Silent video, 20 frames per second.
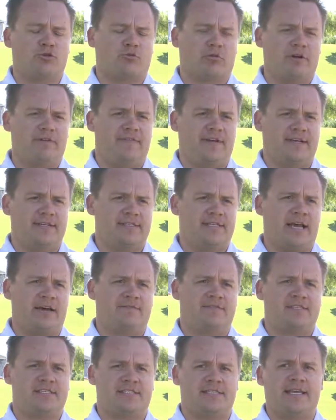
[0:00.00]
Tour events
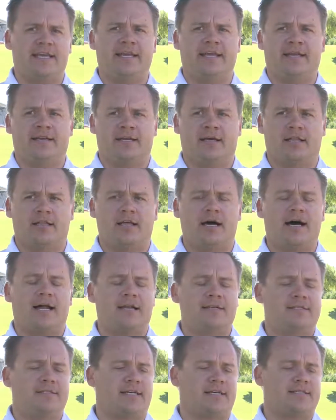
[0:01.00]
have seen a
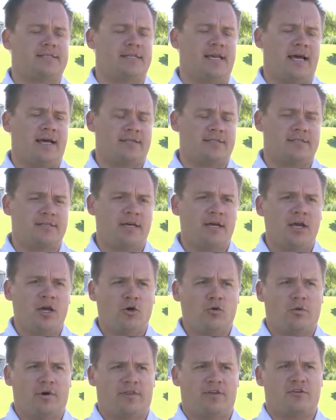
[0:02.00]
lot of success
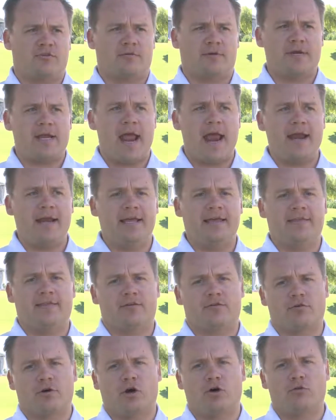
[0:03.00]
with creating
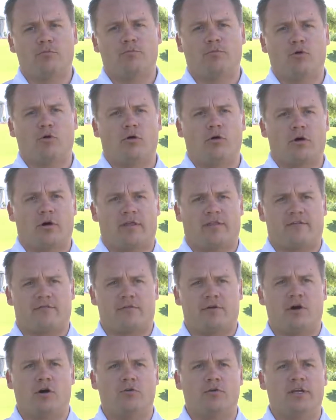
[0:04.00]
their own board or
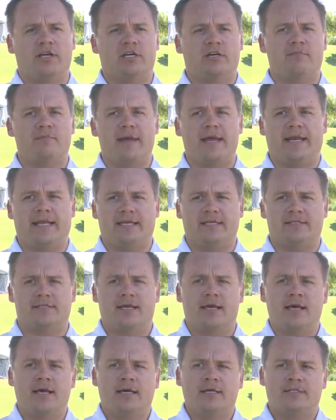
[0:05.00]
their own
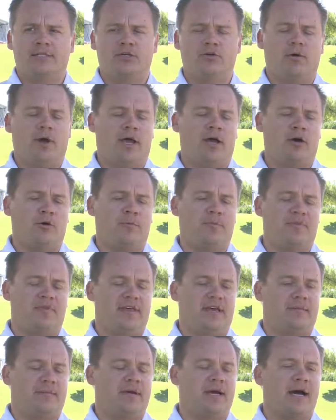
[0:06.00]
committees to help
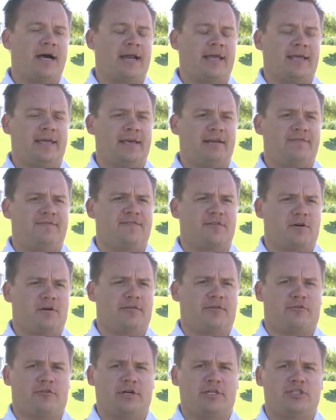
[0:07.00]
them kind of get
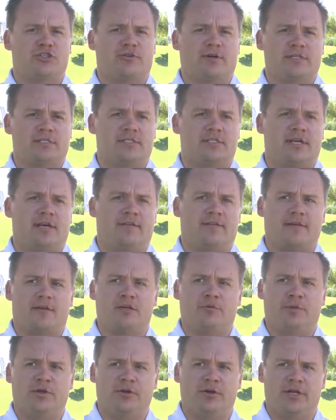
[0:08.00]
further entrenched into the
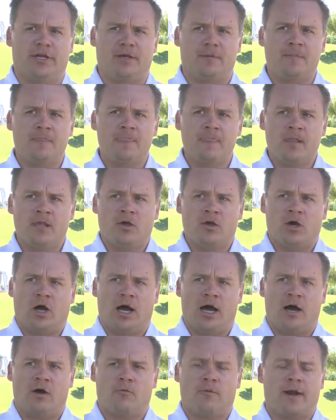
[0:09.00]
community.
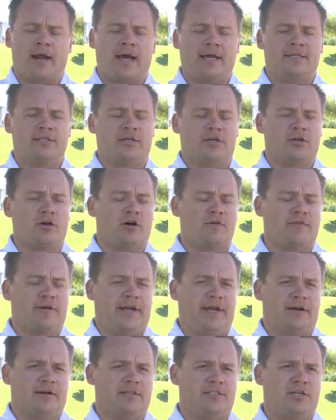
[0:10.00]
When I took over
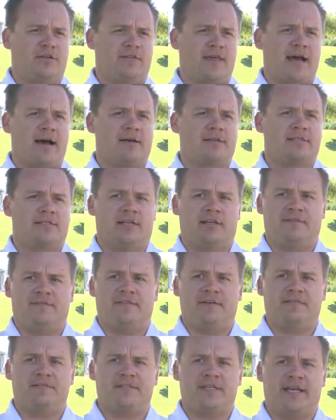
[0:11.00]
here in
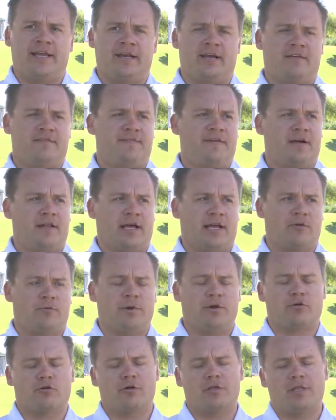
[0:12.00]
2015, I felt like
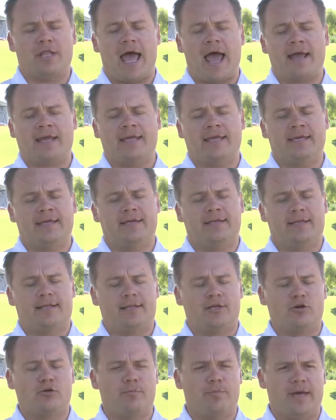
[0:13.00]
we were lacking a
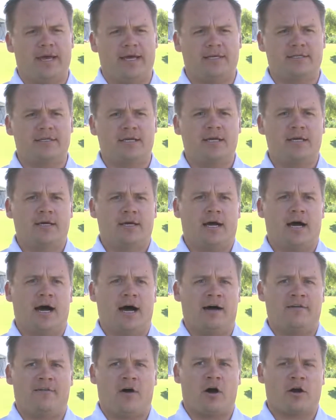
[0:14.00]
little bit
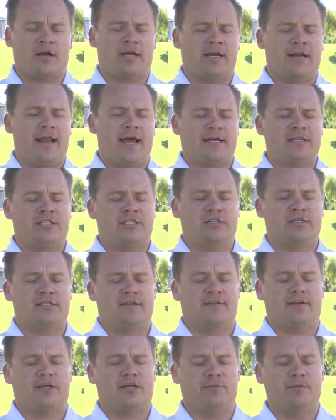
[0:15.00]
of our connection
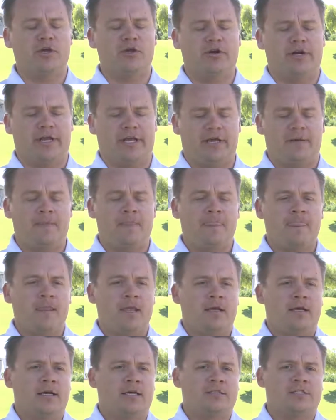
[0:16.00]
to the community.
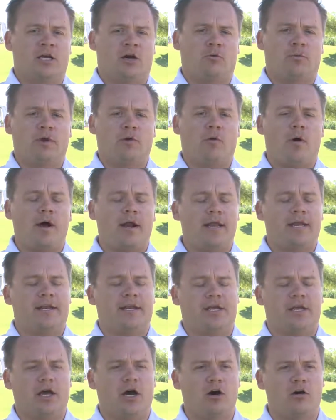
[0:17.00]
So we wanted
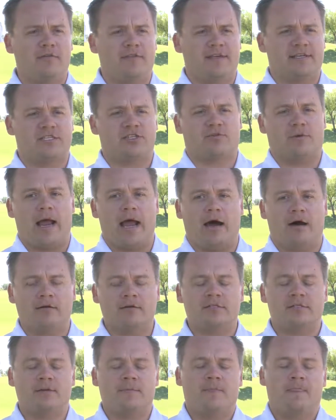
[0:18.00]
to go this
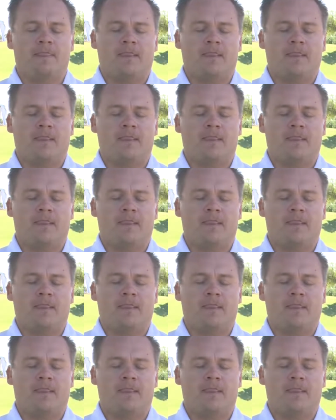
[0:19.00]
route